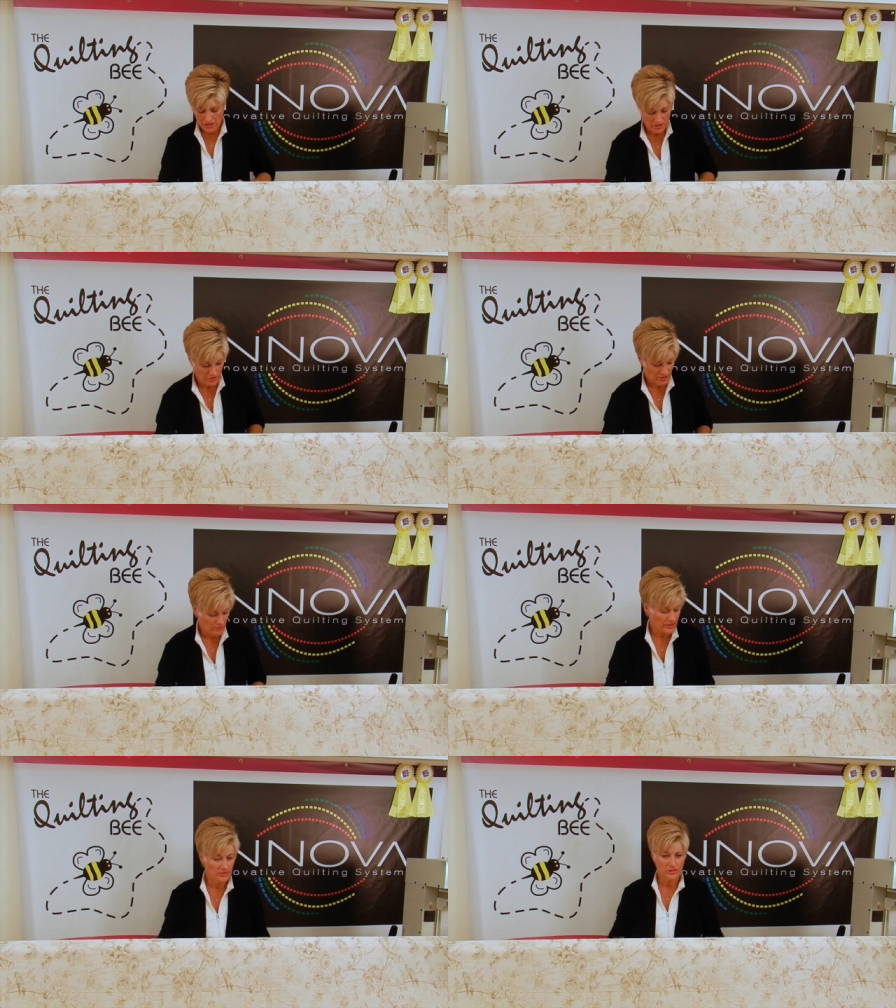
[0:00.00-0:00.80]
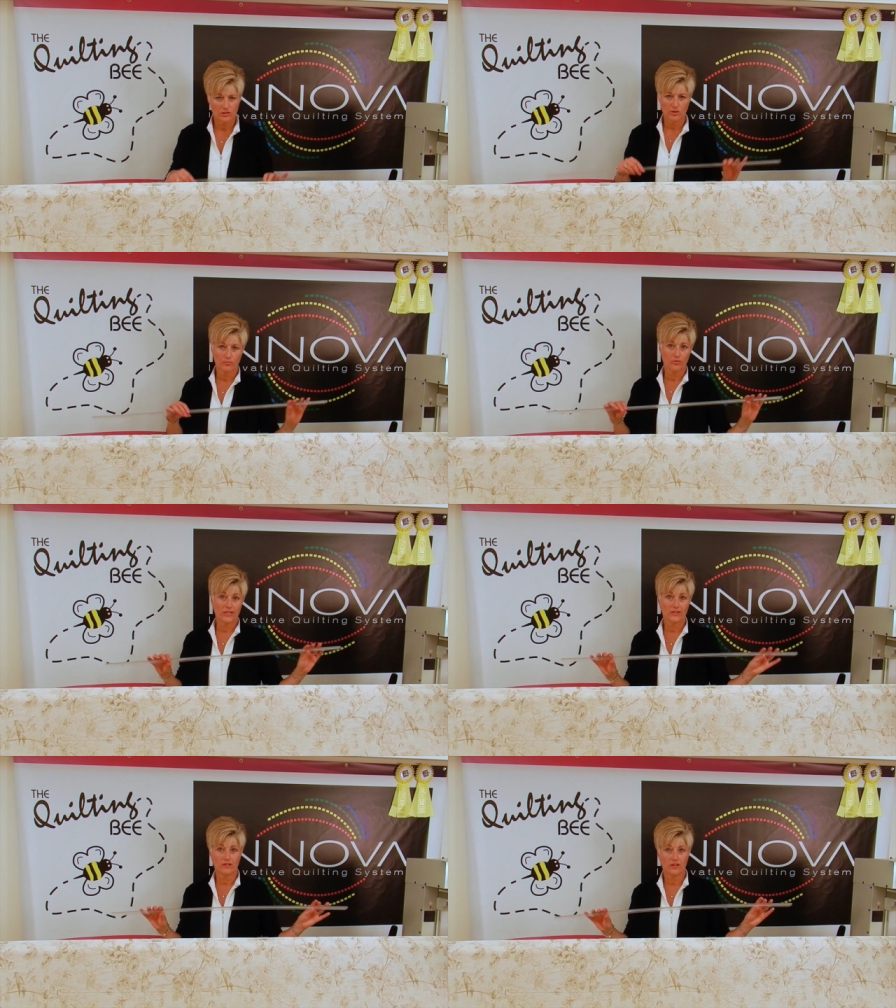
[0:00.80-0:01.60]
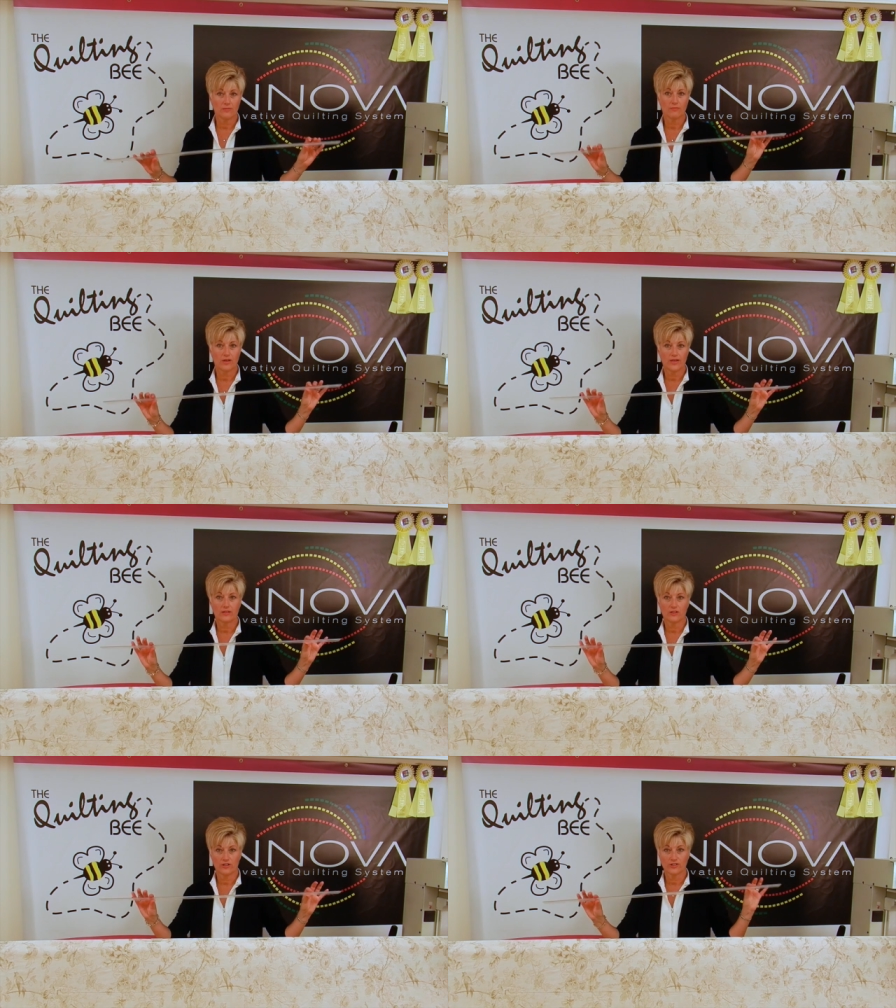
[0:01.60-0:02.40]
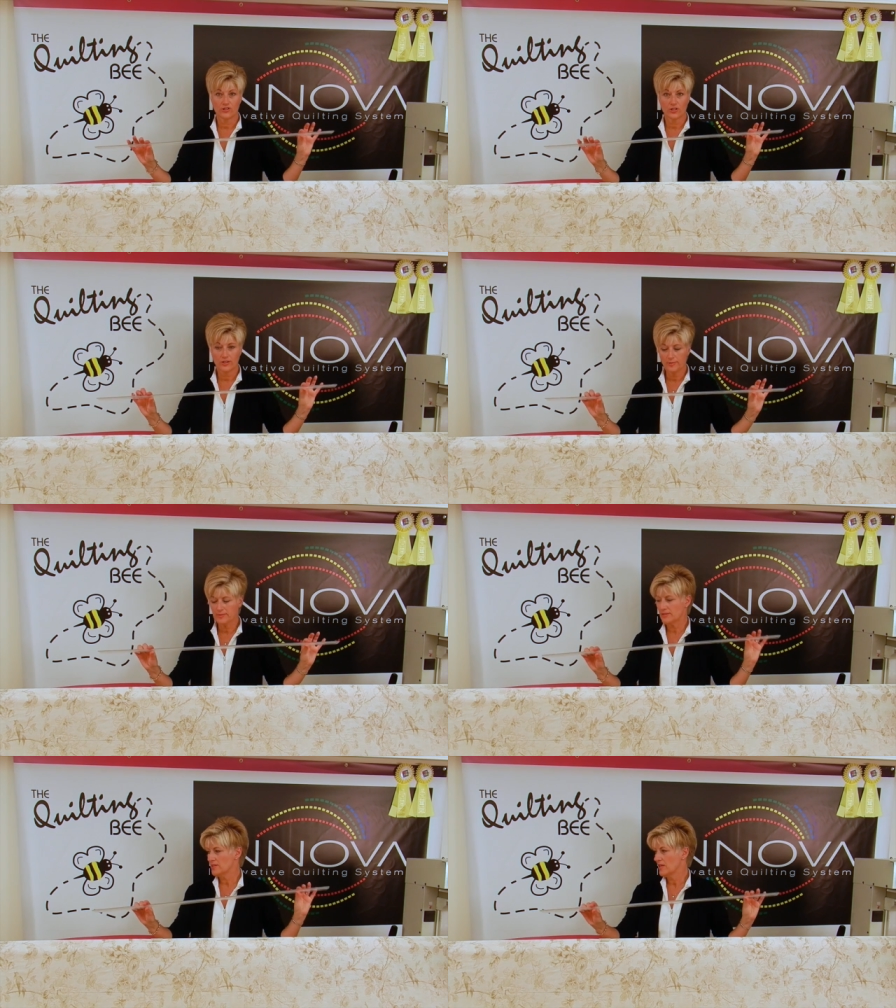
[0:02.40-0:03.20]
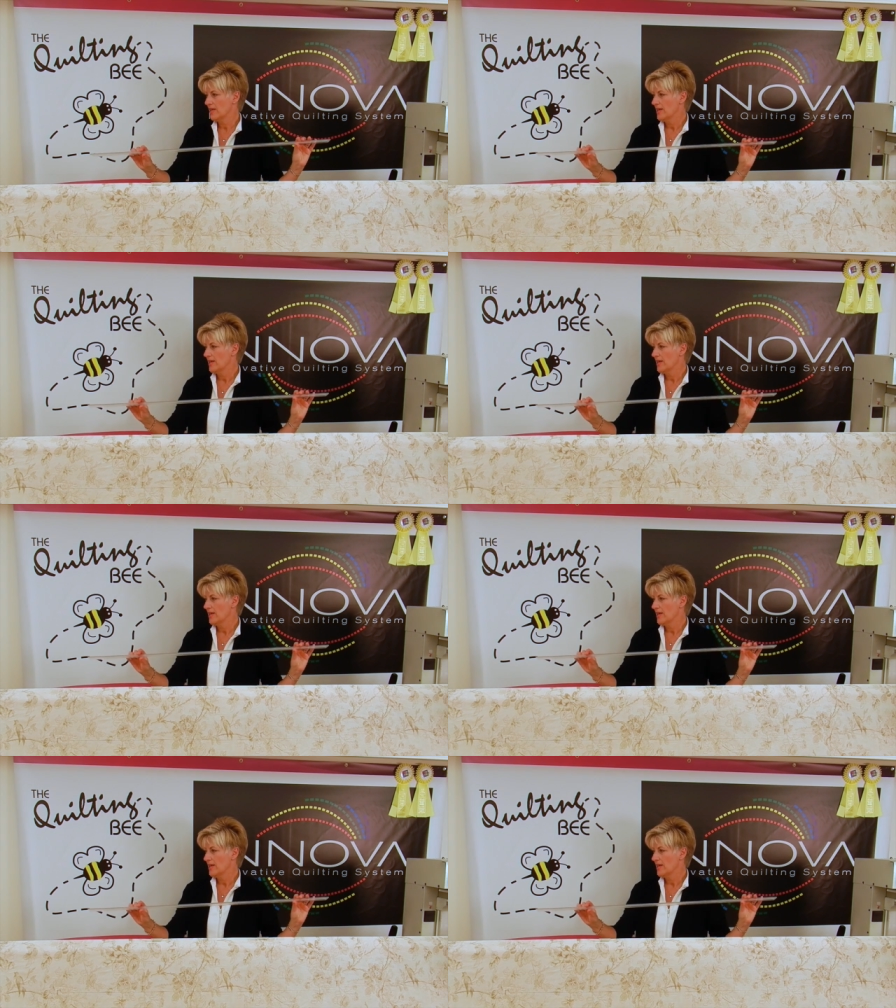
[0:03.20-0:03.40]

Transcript: So now I can start putting on my larger clips,